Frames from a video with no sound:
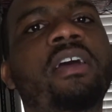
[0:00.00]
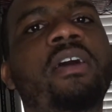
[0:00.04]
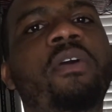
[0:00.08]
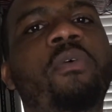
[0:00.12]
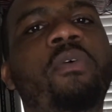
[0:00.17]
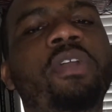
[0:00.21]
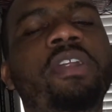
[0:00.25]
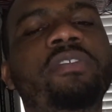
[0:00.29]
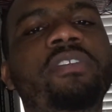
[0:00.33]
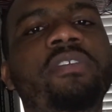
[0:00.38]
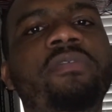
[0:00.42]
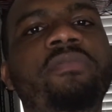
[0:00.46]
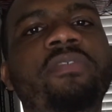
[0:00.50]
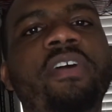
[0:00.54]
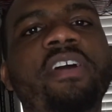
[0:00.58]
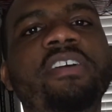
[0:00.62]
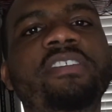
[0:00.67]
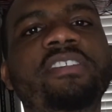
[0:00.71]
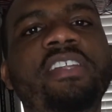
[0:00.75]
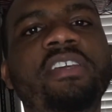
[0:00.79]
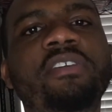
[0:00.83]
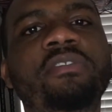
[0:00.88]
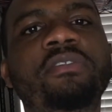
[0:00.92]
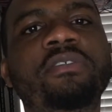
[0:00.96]
One of the
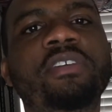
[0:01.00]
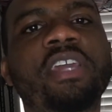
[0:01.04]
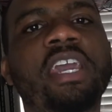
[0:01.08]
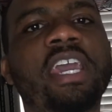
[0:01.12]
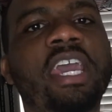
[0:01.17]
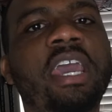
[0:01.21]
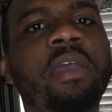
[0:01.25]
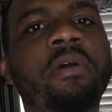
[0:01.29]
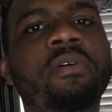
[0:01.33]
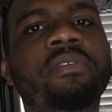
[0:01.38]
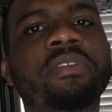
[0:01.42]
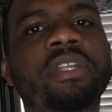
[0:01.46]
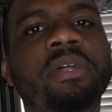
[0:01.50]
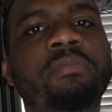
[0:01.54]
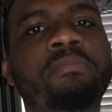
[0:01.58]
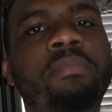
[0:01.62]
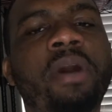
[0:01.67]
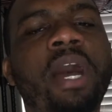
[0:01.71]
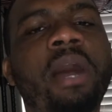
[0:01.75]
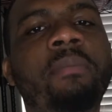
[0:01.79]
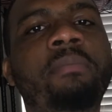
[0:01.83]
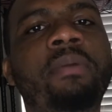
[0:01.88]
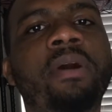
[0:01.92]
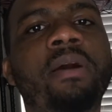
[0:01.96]
first things you get hit with is a
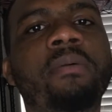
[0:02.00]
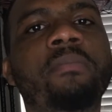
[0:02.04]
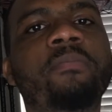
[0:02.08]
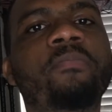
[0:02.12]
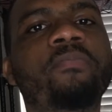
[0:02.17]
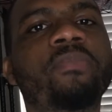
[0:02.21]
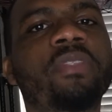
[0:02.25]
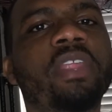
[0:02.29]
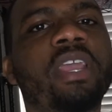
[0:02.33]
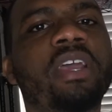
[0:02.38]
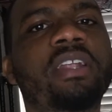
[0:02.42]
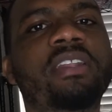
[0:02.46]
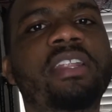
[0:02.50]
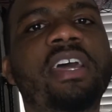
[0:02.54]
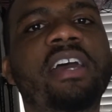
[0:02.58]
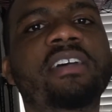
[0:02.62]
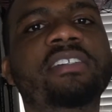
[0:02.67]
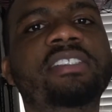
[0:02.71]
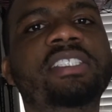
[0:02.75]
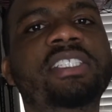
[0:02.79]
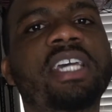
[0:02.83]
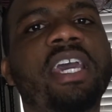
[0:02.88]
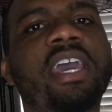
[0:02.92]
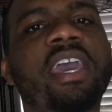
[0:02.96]
pop-up that
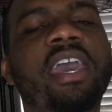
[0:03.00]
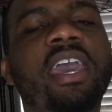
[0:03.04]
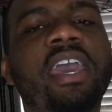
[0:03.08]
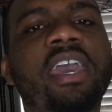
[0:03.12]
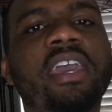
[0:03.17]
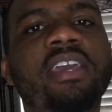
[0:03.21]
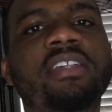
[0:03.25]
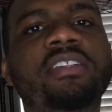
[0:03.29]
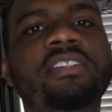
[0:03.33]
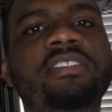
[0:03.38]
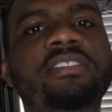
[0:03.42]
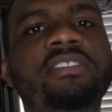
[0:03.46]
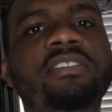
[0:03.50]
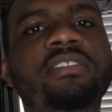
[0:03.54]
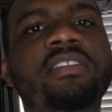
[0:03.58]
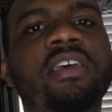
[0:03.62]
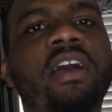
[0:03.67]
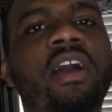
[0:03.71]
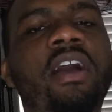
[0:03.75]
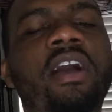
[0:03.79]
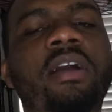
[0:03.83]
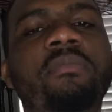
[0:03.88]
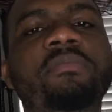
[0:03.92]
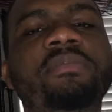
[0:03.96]
say, hey,
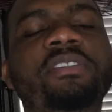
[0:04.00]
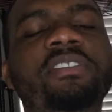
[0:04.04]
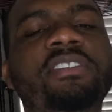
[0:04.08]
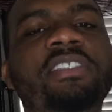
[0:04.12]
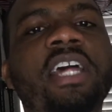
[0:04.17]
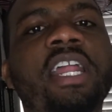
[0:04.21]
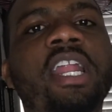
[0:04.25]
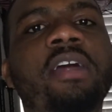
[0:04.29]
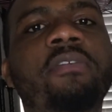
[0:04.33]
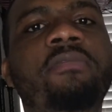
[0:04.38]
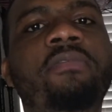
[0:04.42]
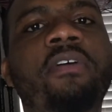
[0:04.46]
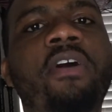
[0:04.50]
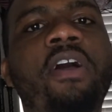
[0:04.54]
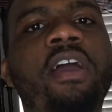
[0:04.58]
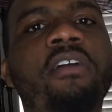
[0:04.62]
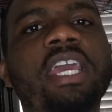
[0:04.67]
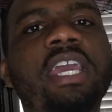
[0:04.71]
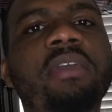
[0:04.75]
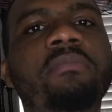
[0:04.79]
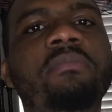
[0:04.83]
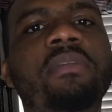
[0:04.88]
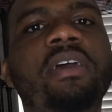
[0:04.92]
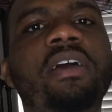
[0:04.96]
sign up for our
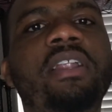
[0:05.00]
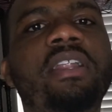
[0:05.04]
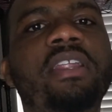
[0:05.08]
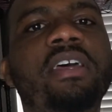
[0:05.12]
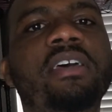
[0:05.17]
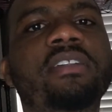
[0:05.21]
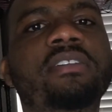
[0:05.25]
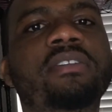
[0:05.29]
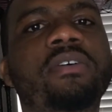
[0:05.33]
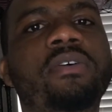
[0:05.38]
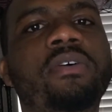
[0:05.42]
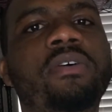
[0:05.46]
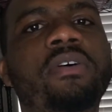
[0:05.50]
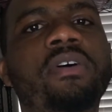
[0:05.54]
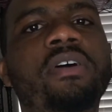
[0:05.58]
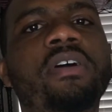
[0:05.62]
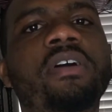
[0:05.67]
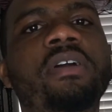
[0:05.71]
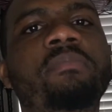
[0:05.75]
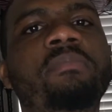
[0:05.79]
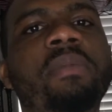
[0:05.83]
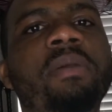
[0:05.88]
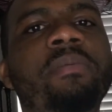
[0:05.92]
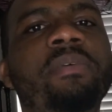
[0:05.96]
email list,
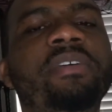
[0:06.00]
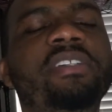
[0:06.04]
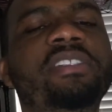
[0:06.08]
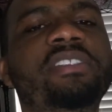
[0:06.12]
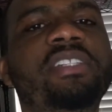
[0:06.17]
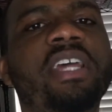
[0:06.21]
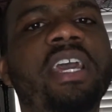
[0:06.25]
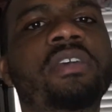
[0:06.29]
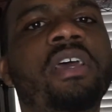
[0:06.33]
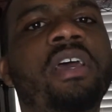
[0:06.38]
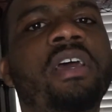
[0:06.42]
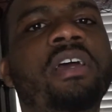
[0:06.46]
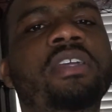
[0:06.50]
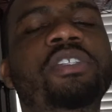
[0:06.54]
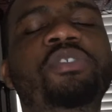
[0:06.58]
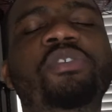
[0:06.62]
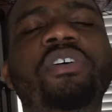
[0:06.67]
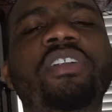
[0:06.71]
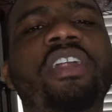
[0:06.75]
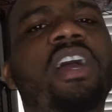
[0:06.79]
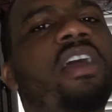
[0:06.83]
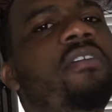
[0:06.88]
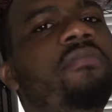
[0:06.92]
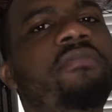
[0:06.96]
or maybe it say,
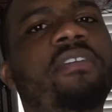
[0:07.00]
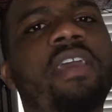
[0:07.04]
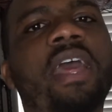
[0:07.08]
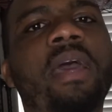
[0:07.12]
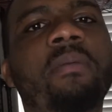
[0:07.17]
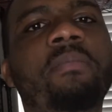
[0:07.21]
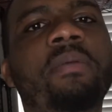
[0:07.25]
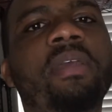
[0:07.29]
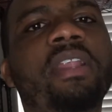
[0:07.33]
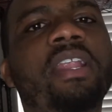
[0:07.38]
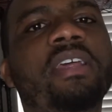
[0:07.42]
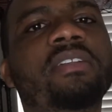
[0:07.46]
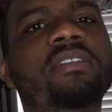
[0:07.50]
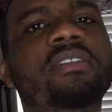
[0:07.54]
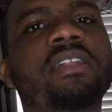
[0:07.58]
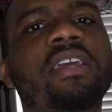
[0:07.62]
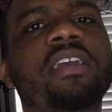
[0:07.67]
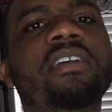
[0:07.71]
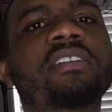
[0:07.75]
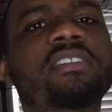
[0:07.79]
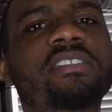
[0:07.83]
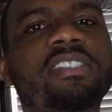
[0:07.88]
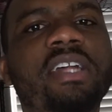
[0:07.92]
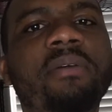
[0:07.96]
join our VIP list.
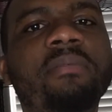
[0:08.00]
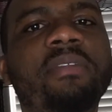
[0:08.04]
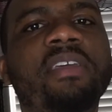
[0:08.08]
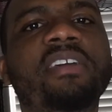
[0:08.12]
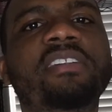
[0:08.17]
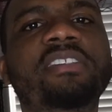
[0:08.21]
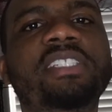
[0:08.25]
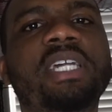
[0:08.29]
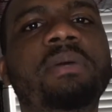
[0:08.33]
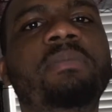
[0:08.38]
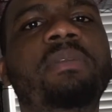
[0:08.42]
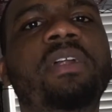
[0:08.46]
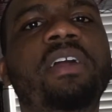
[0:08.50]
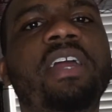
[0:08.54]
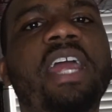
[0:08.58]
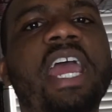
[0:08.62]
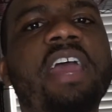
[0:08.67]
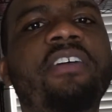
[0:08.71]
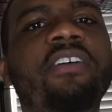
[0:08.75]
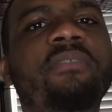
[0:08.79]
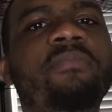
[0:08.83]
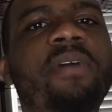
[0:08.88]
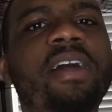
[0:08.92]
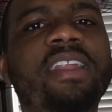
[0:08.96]
It's something similar.
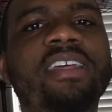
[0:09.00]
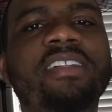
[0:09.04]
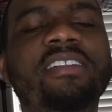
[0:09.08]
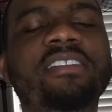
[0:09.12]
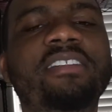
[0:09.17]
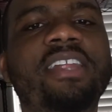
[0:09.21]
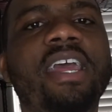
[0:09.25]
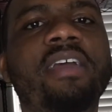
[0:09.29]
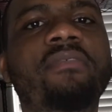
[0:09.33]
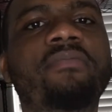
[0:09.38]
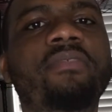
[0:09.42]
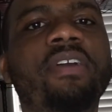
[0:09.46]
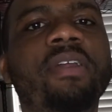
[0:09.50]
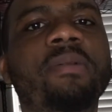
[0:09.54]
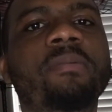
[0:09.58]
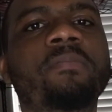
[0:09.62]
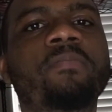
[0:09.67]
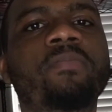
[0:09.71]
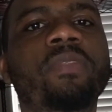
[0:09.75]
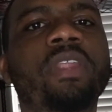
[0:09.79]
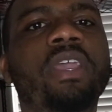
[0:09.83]
Everybody is different.